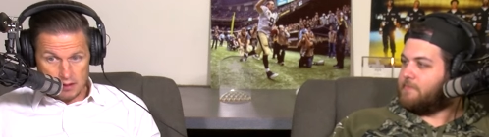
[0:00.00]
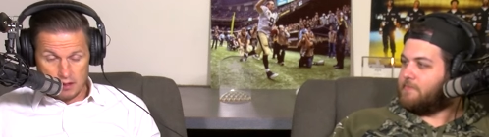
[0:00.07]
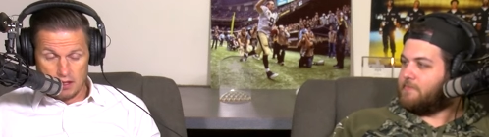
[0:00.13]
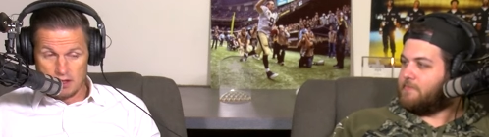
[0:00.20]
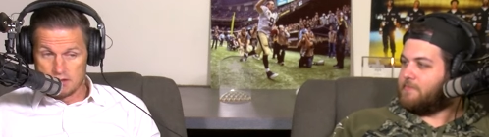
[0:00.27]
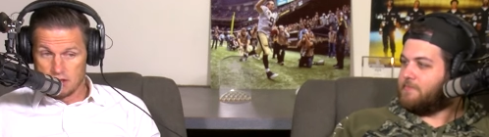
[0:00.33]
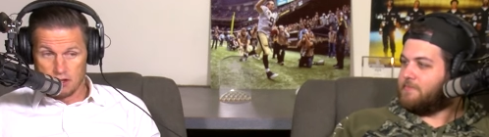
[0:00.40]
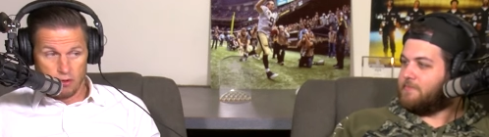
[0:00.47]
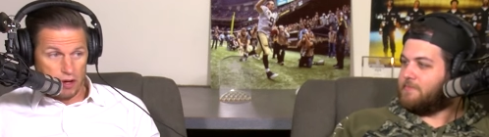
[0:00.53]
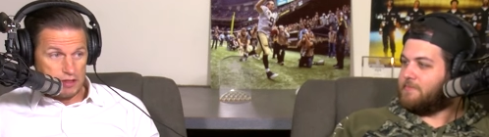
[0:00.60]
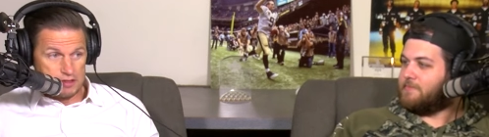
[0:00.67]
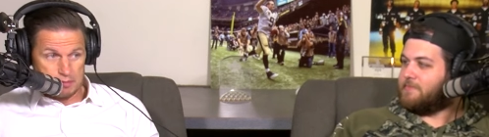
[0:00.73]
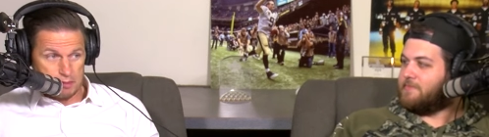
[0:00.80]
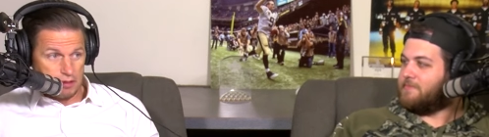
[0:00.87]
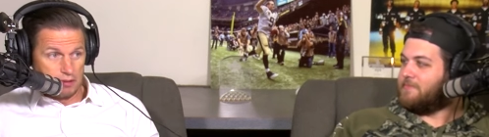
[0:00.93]
Speaker 1: He's in
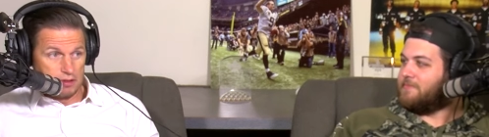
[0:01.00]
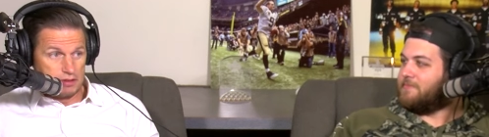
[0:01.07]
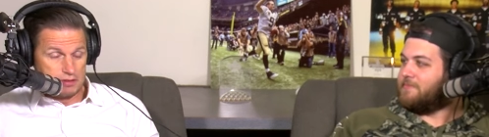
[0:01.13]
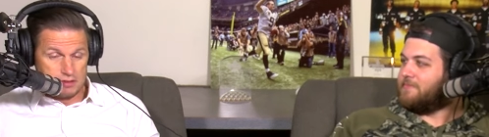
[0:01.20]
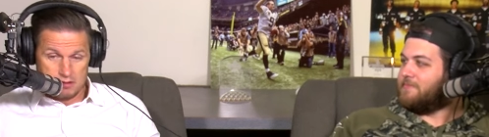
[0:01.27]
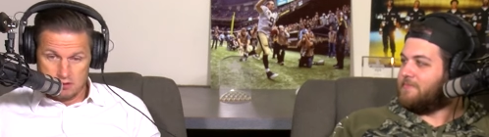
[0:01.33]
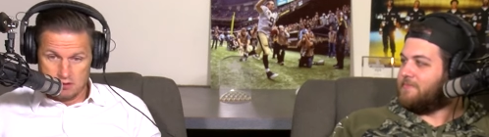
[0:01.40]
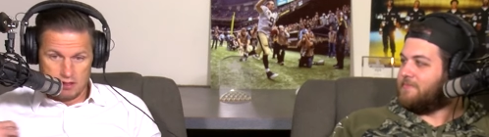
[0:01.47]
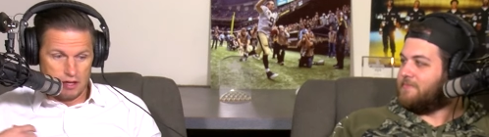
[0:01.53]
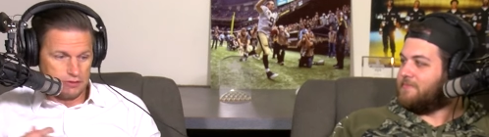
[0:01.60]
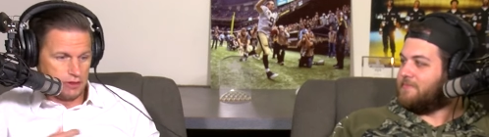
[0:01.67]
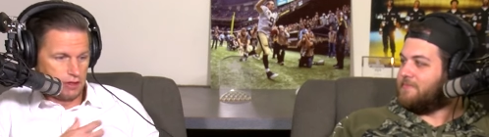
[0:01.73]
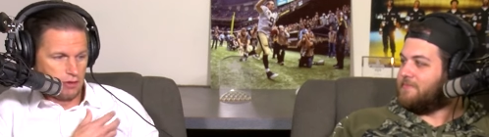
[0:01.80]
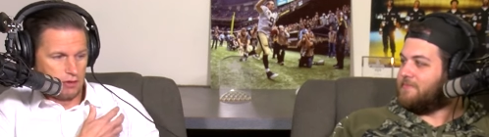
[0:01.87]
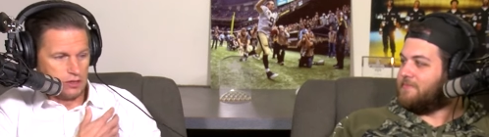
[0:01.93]
great spirits.
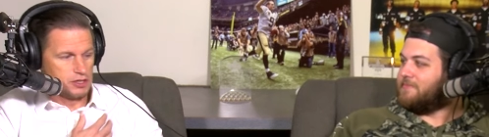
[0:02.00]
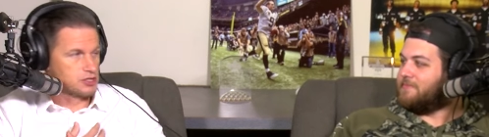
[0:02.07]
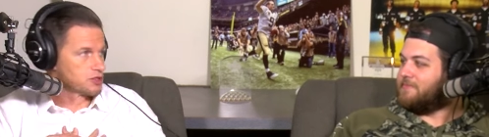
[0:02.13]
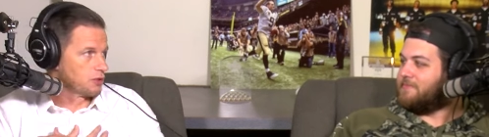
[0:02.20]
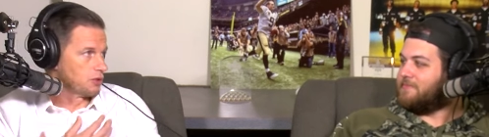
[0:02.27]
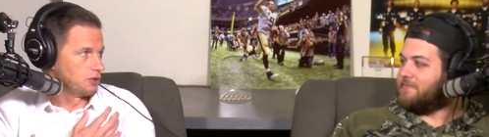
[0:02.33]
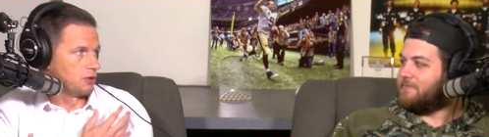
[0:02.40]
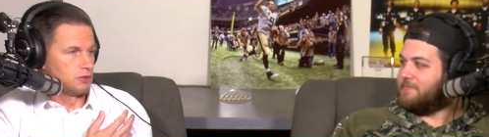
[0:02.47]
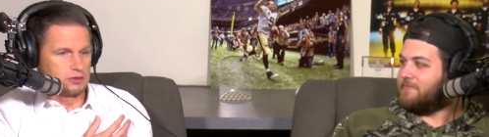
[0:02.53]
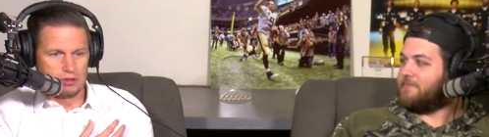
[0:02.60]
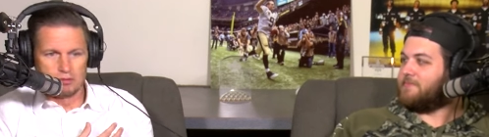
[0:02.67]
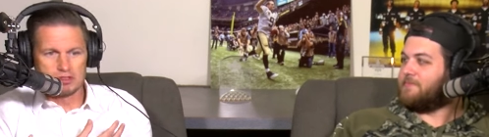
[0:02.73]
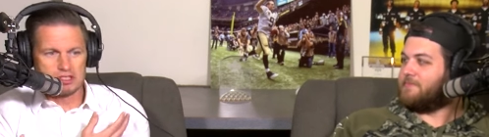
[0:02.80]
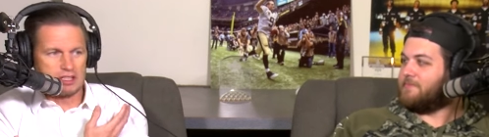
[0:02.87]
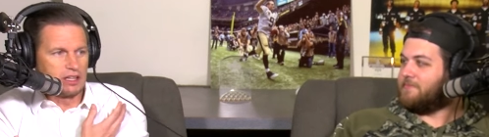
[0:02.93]
Nothing on his shoulder, no,
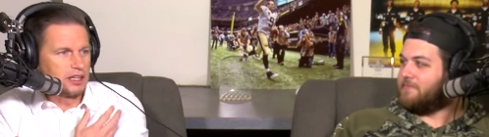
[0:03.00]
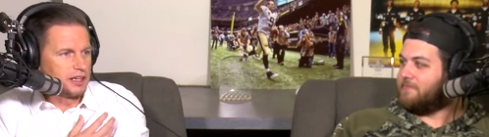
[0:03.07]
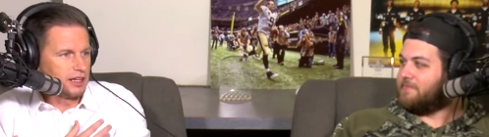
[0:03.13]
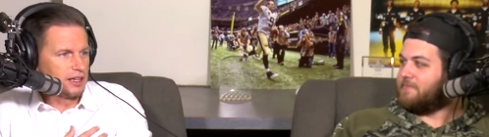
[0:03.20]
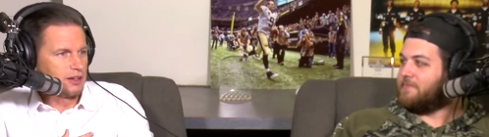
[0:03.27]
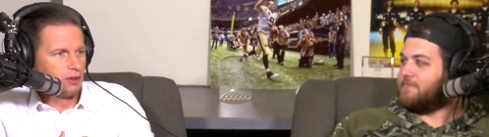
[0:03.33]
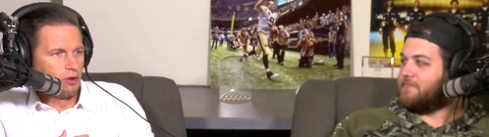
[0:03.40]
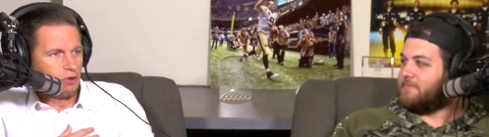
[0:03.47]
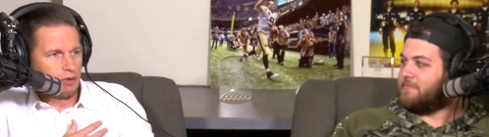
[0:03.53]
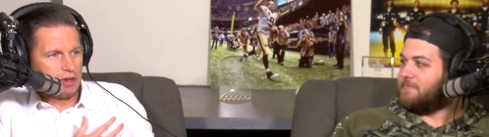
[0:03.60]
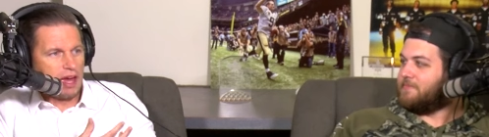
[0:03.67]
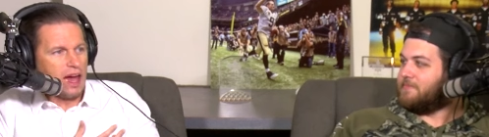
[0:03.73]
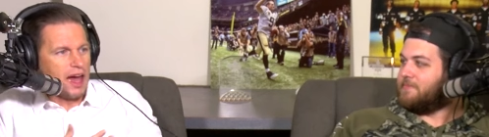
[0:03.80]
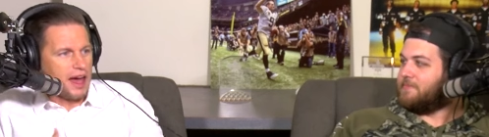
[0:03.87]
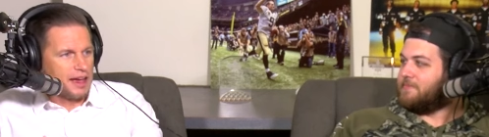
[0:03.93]
no sling, no
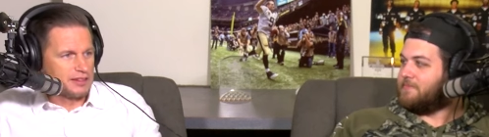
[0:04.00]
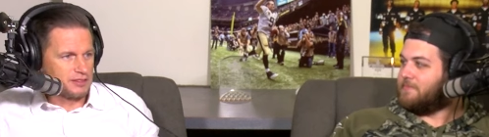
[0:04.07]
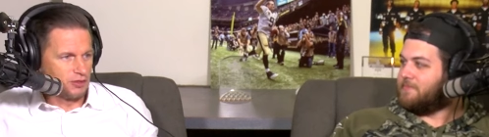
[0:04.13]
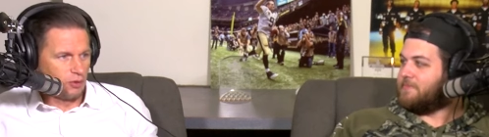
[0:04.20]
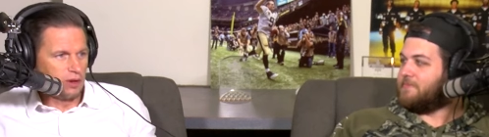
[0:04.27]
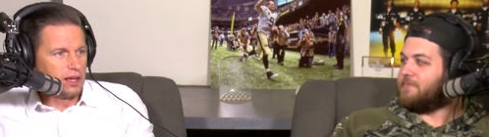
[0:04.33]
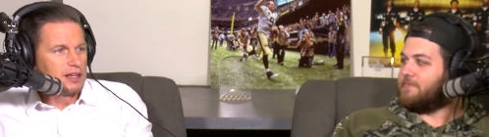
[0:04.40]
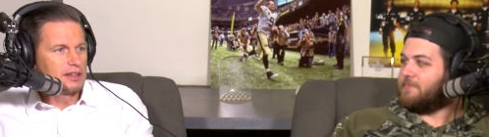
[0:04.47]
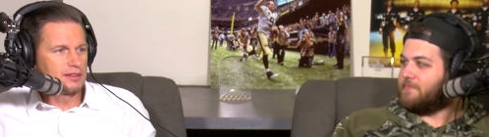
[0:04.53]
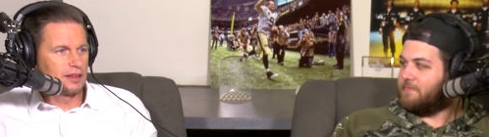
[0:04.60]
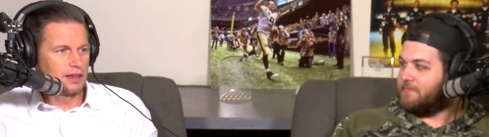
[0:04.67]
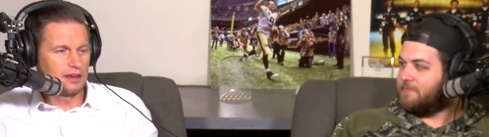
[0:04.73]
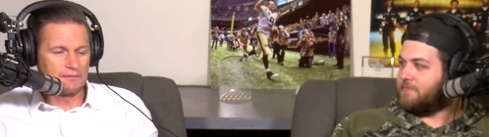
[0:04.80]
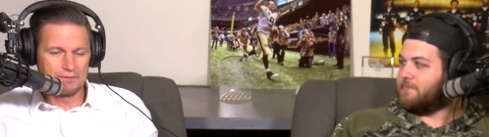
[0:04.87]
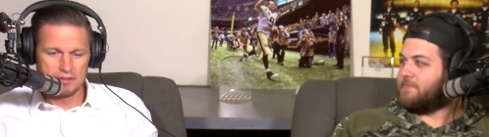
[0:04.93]
cast, no
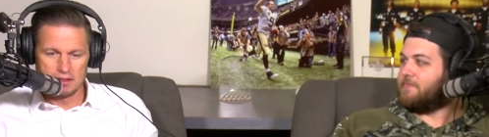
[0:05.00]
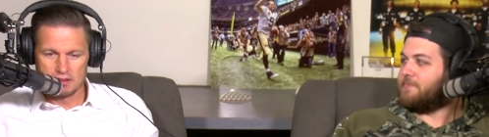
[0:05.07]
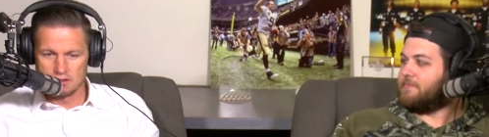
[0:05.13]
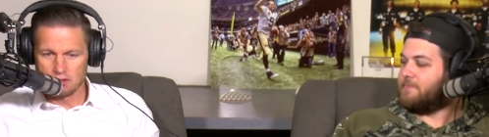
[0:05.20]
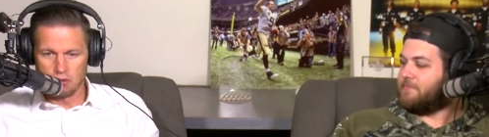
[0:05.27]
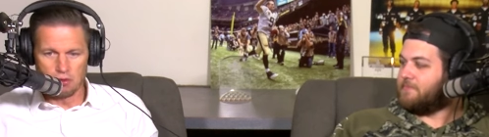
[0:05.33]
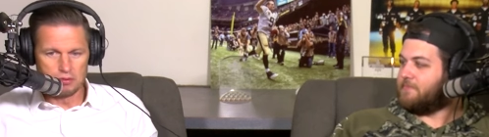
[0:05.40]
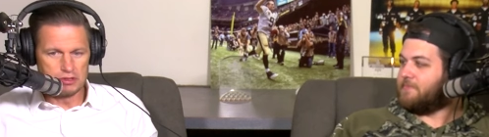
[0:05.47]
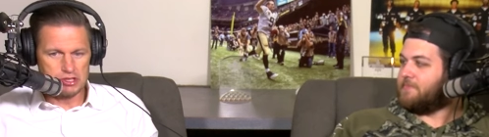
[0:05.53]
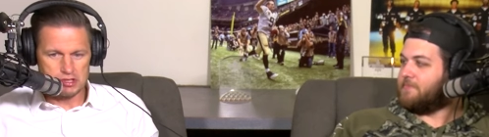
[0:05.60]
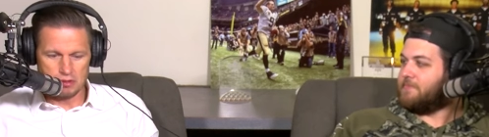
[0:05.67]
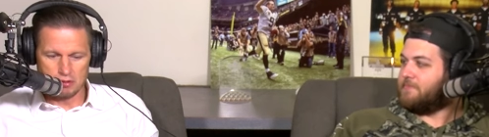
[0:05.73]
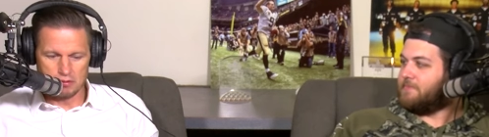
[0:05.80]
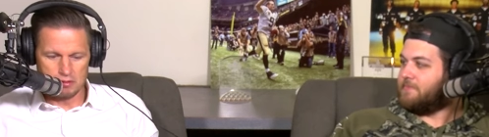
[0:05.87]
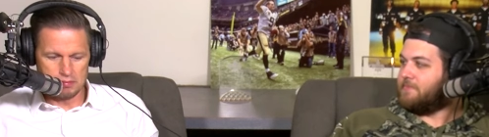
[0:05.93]
anything to hold the
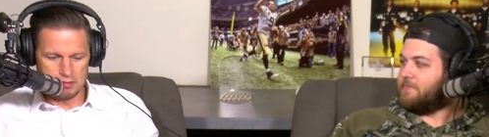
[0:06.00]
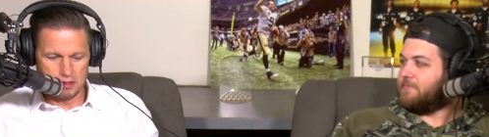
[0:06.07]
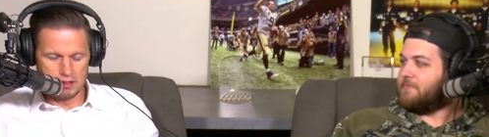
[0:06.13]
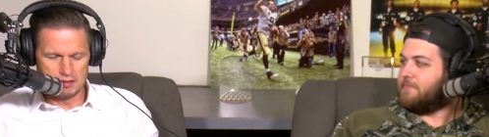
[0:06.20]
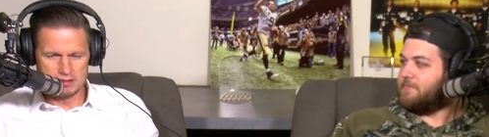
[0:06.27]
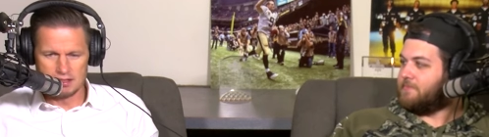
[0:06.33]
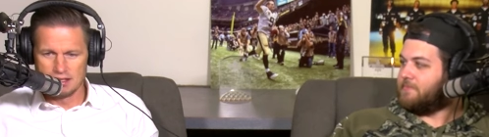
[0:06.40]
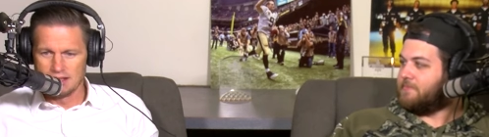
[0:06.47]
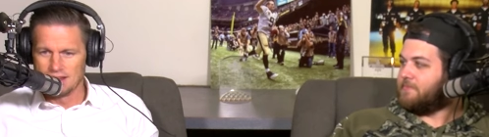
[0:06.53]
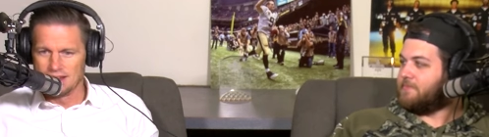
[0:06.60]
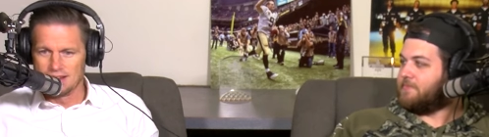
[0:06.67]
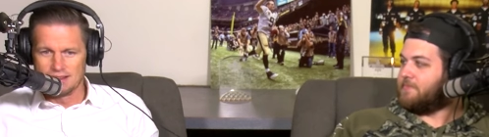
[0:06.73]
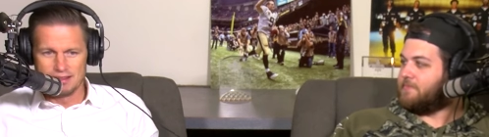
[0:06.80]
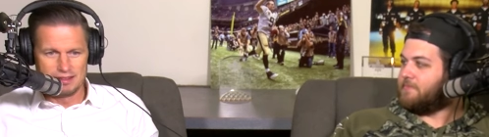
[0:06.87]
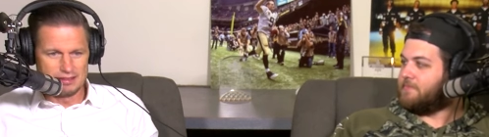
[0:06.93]
shoulder in place.
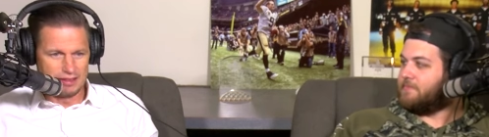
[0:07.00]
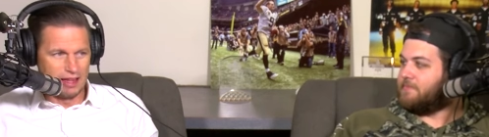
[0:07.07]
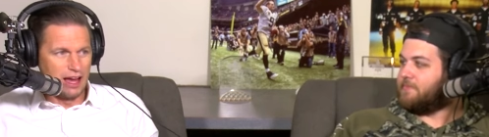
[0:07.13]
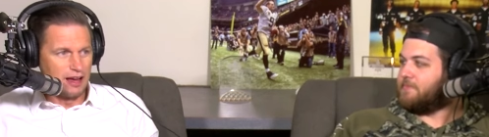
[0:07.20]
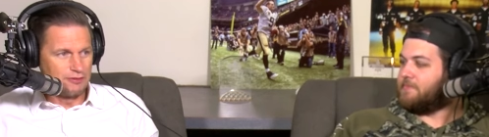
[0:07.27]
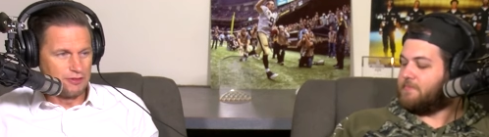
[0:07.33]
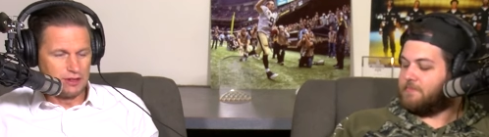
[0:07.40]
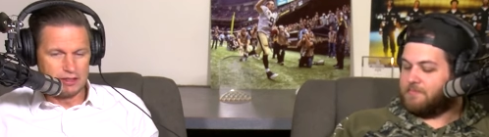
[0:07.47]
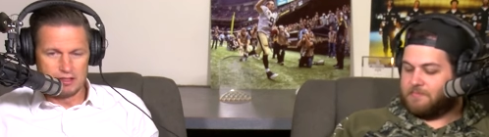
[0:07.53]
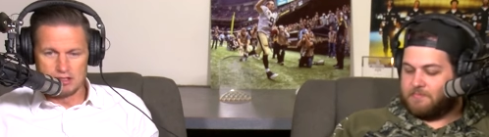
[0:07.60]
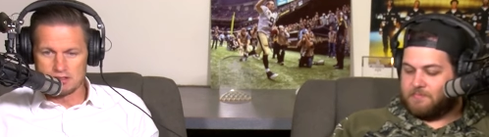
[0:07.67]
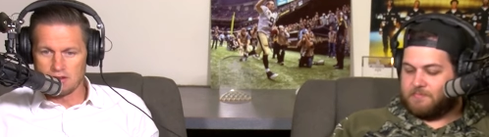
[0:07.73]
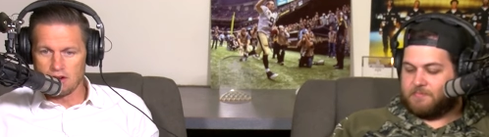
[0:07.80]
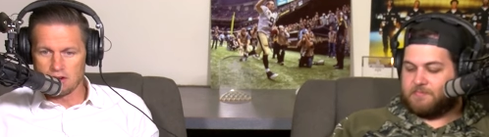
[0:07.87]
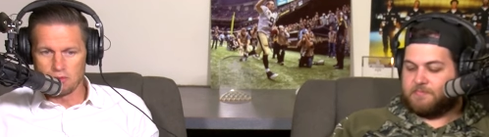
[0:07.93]
He's laughing.
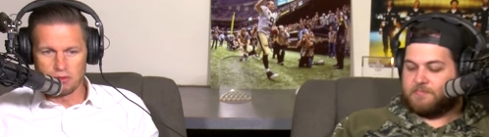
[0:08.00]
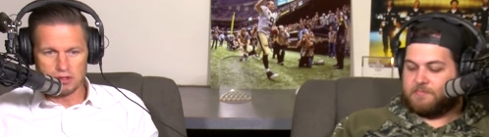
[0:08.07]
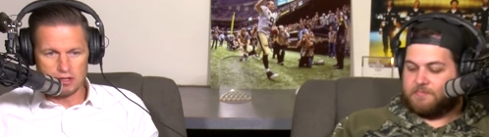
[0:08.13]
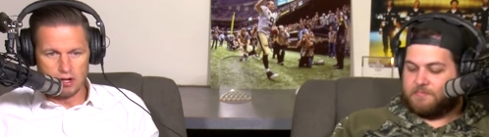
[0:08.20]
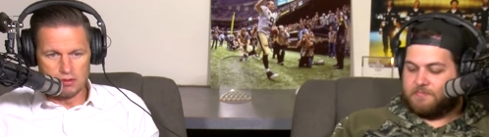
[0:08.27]
He's talking with